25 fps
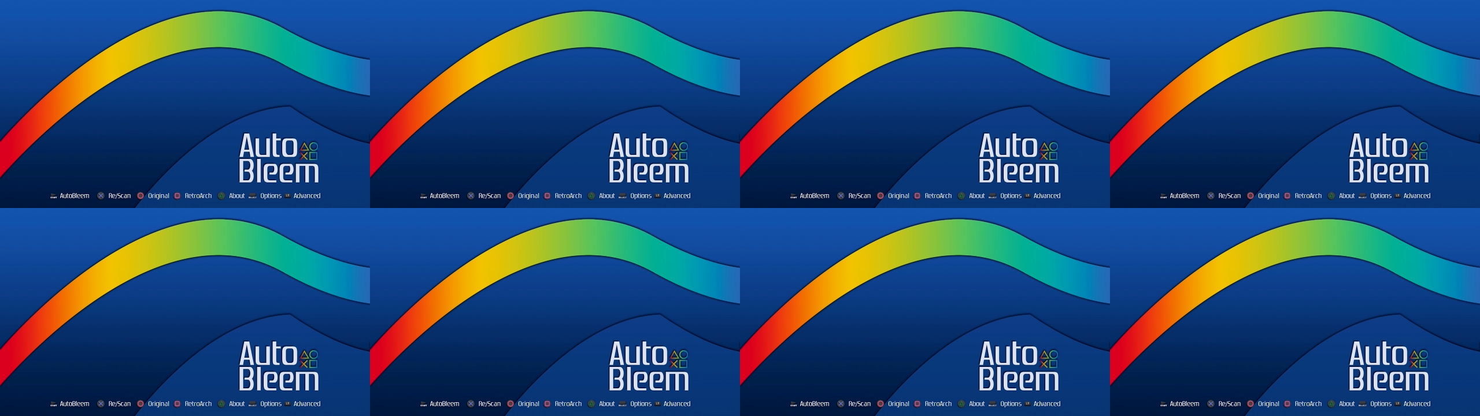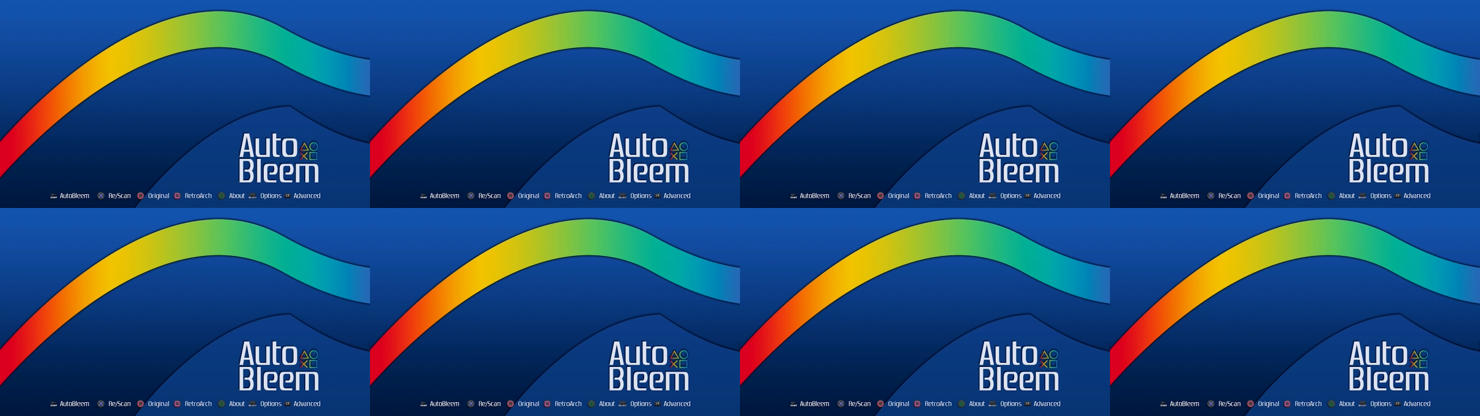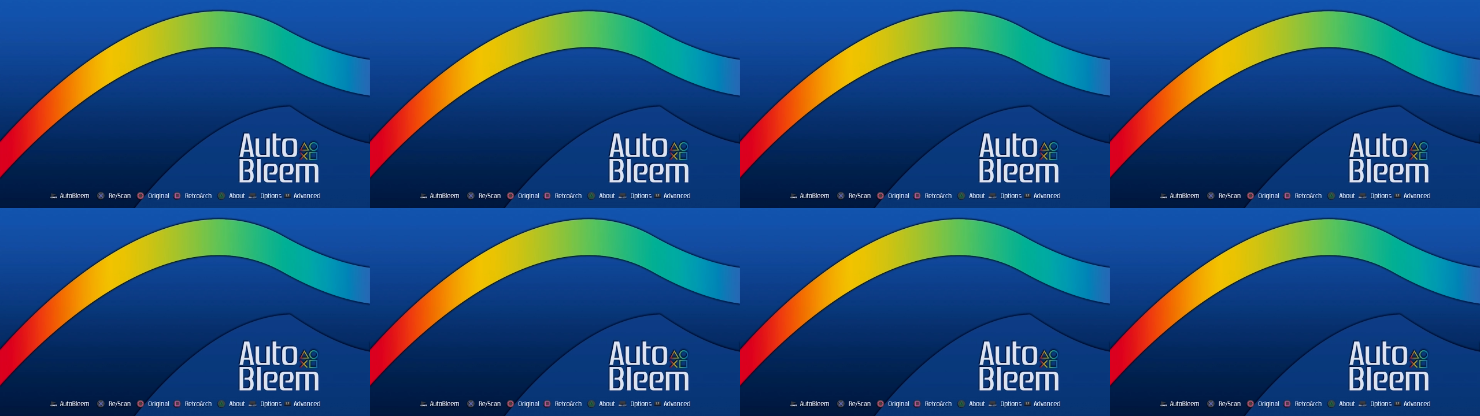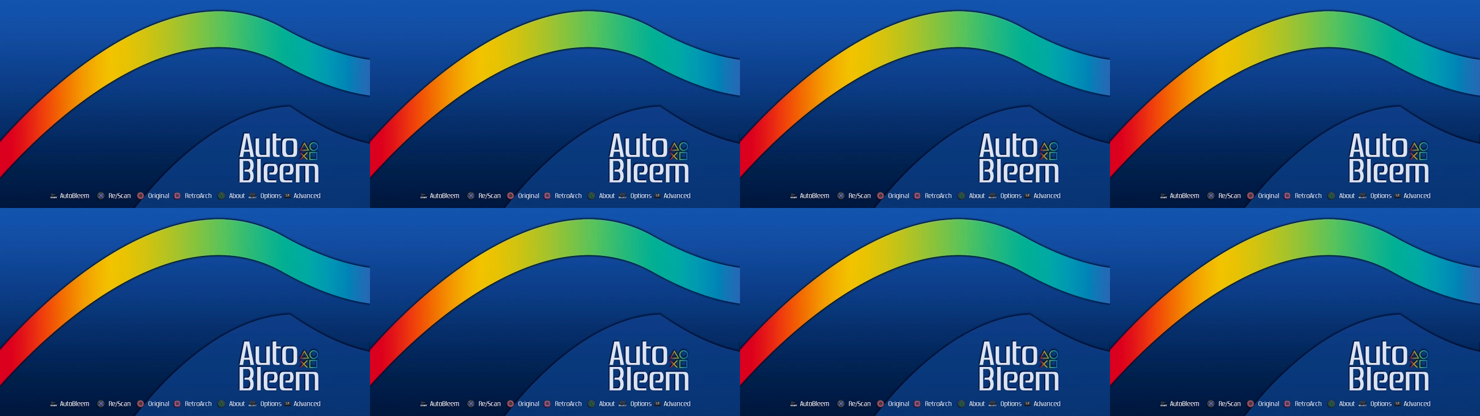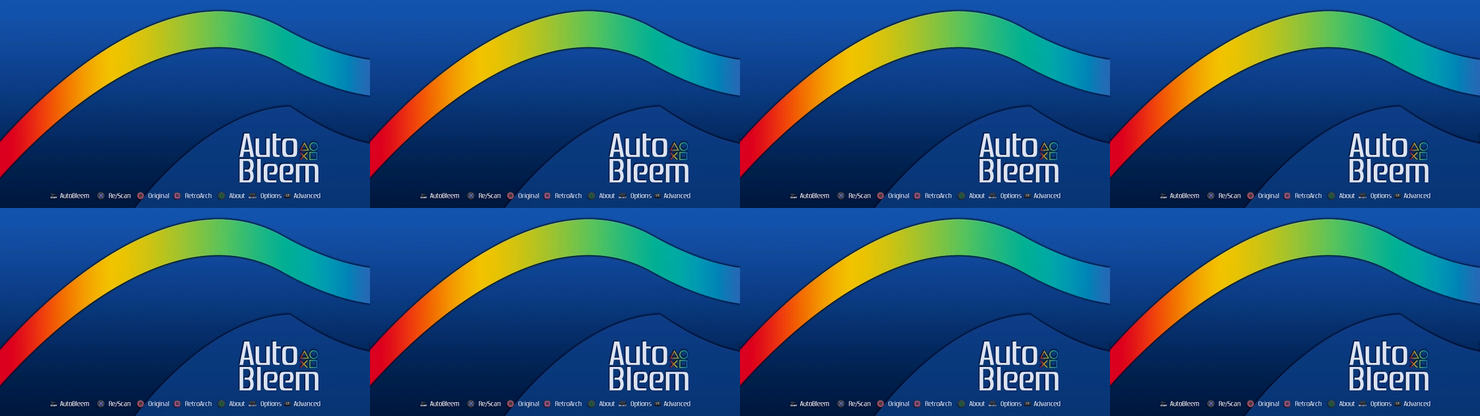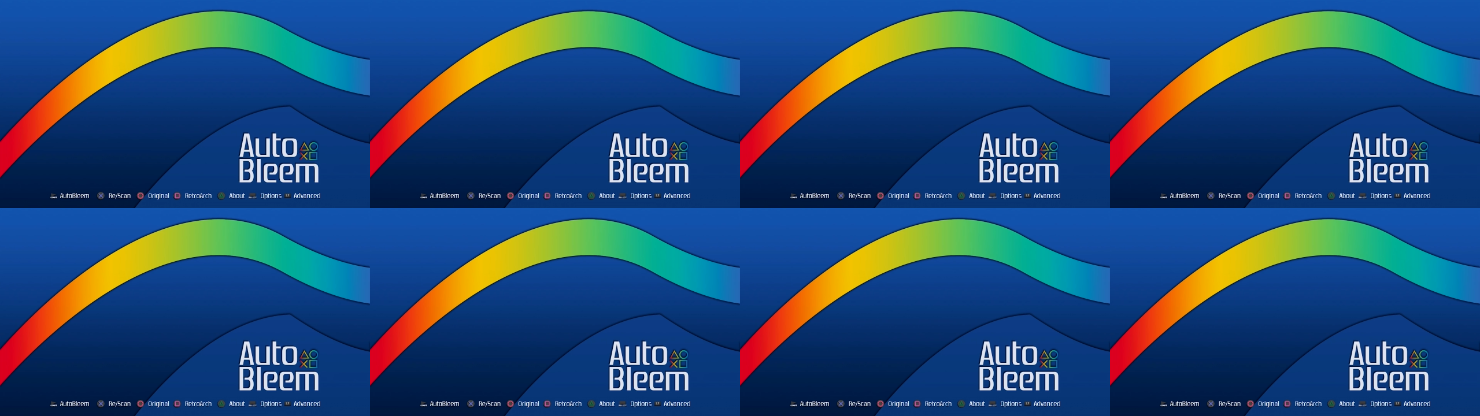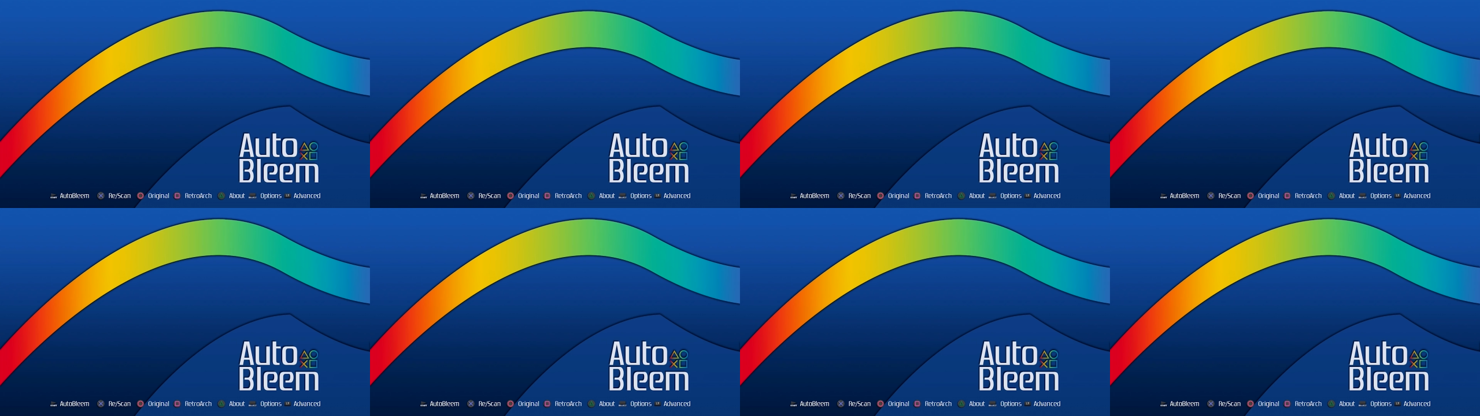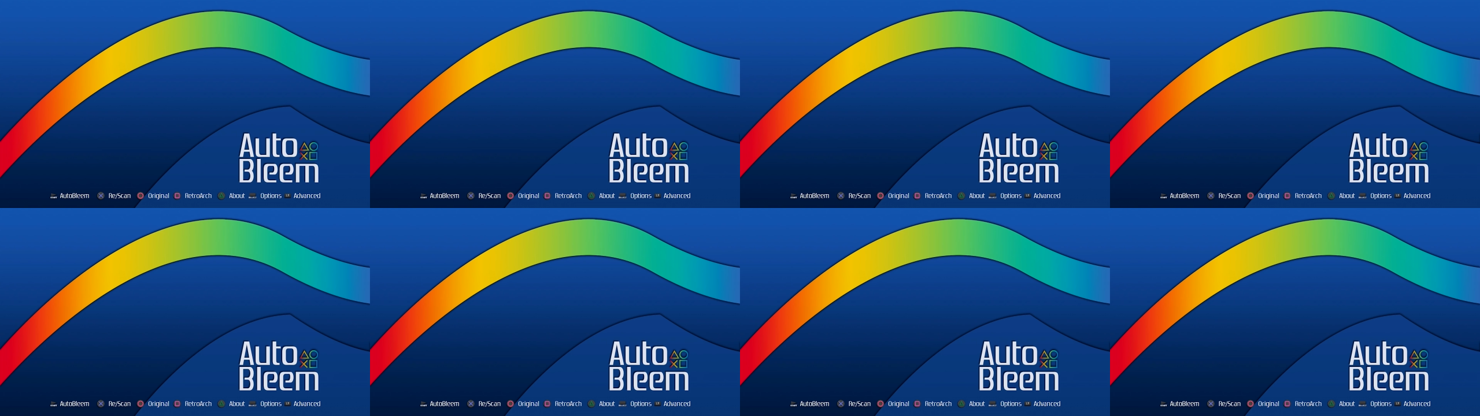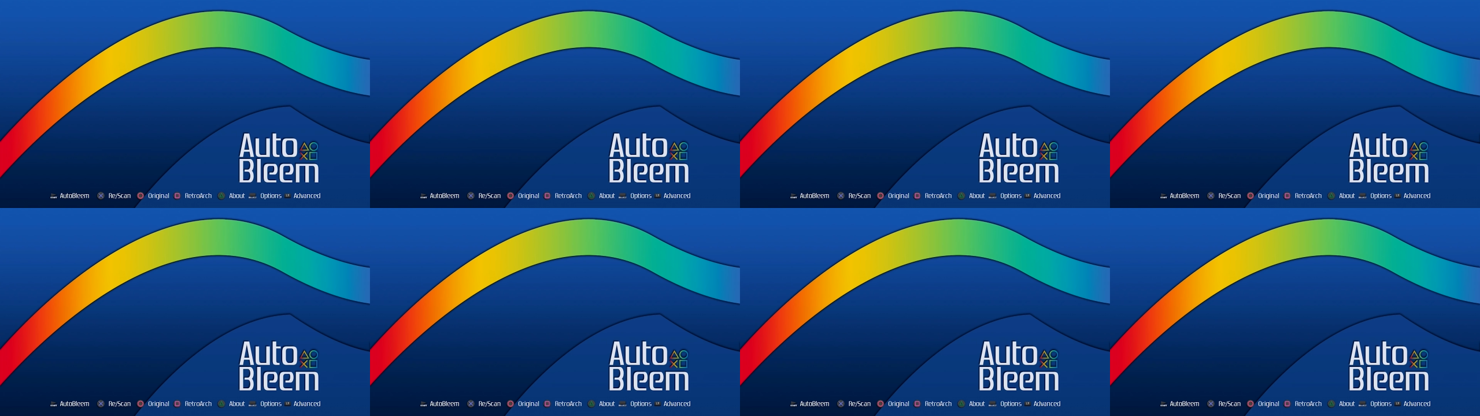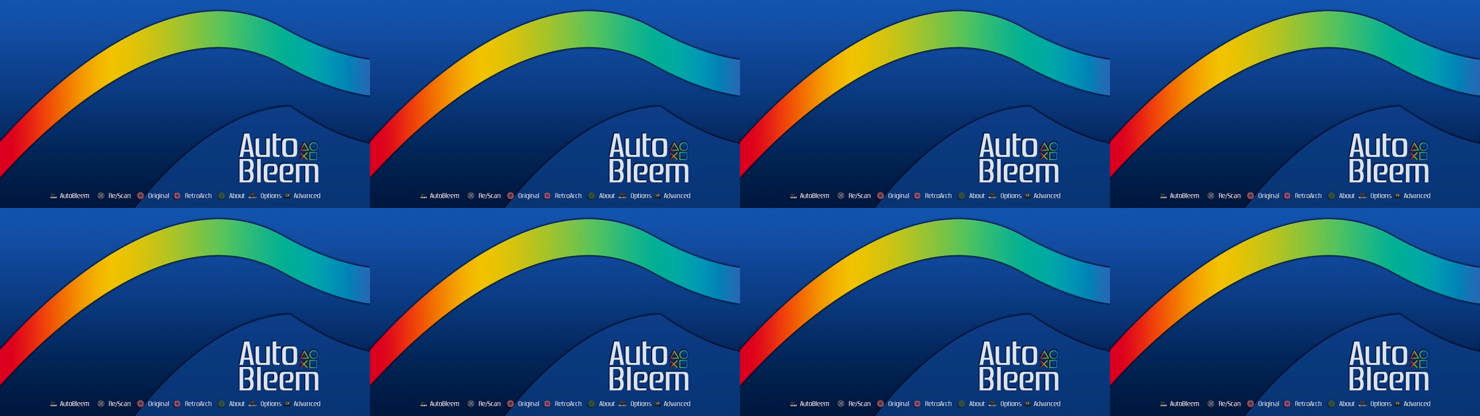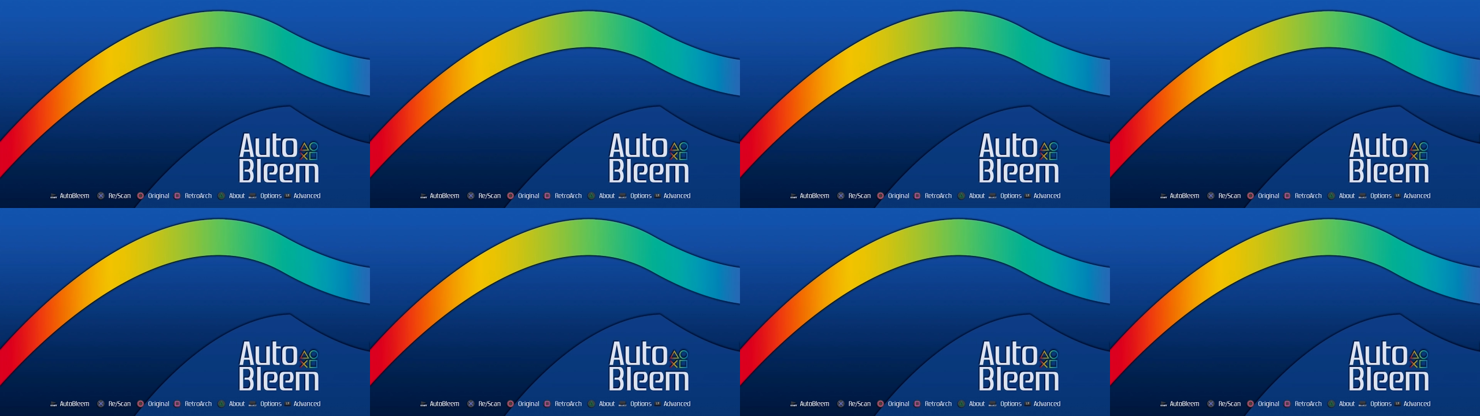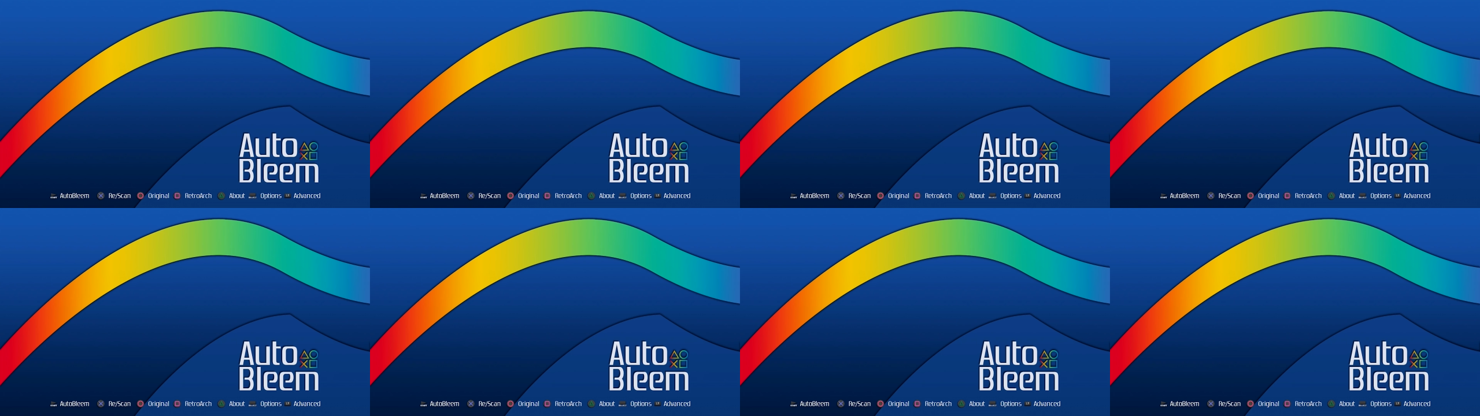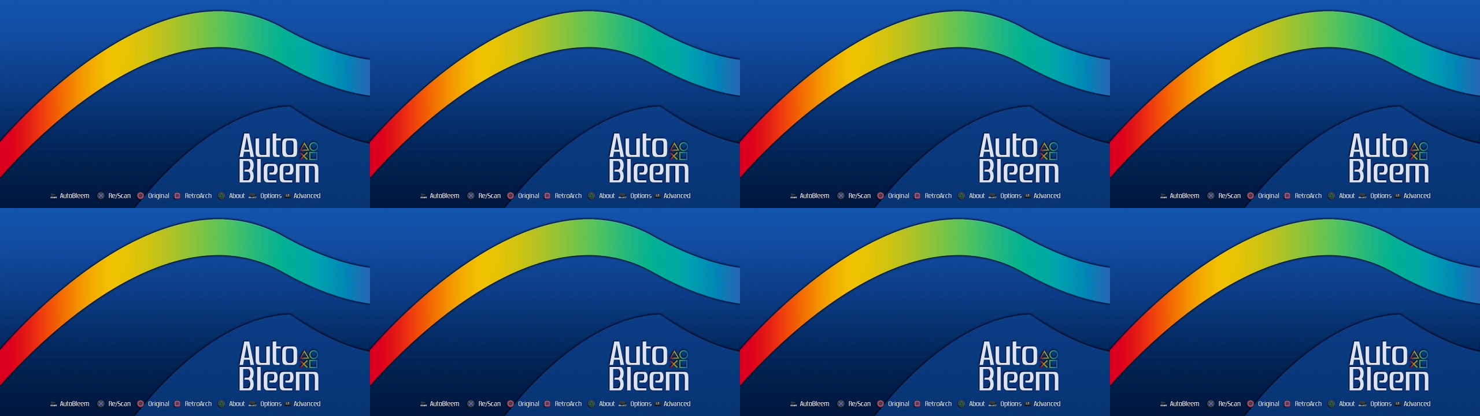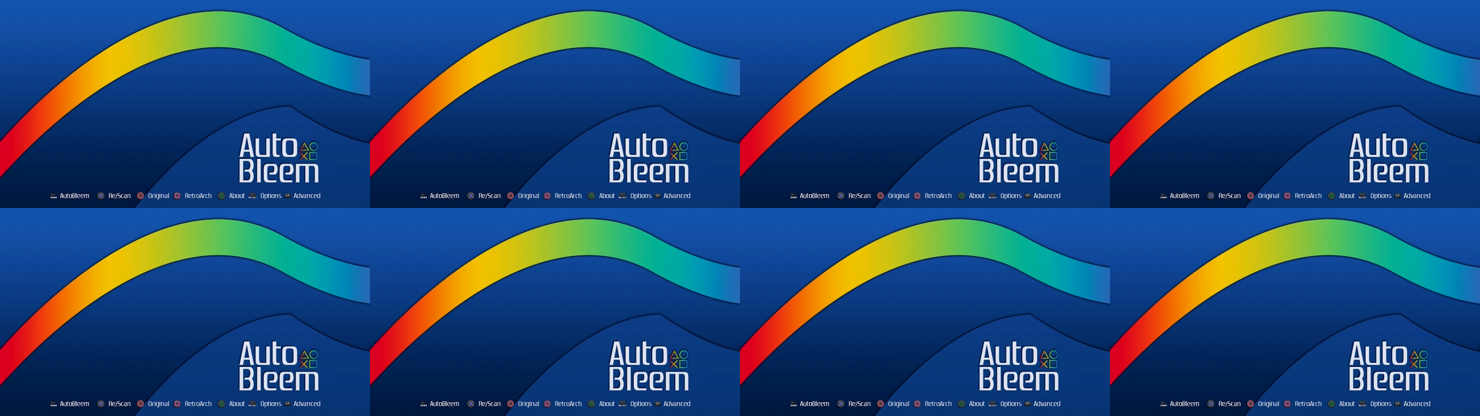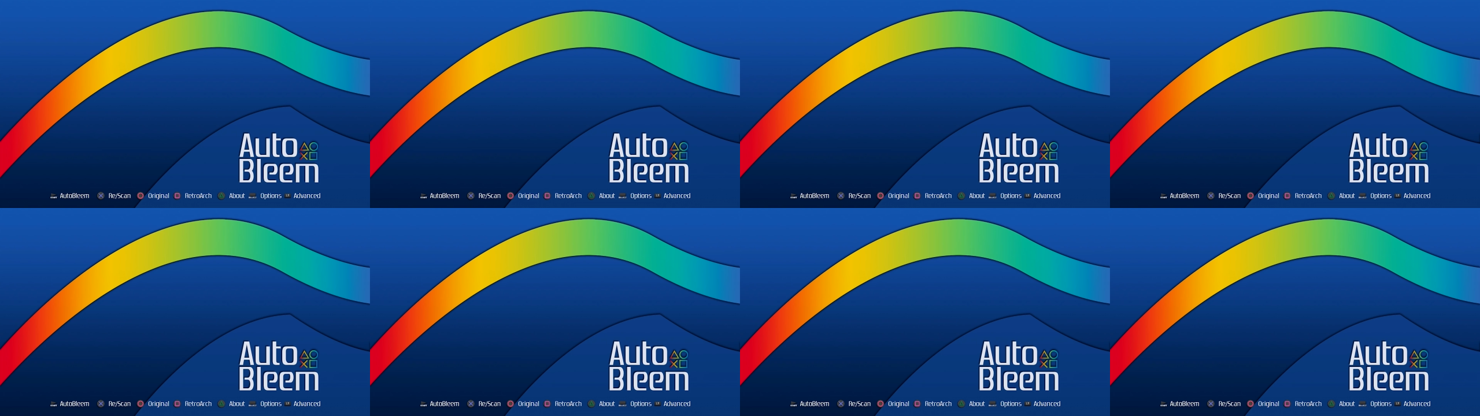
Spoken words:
(no speaker visible)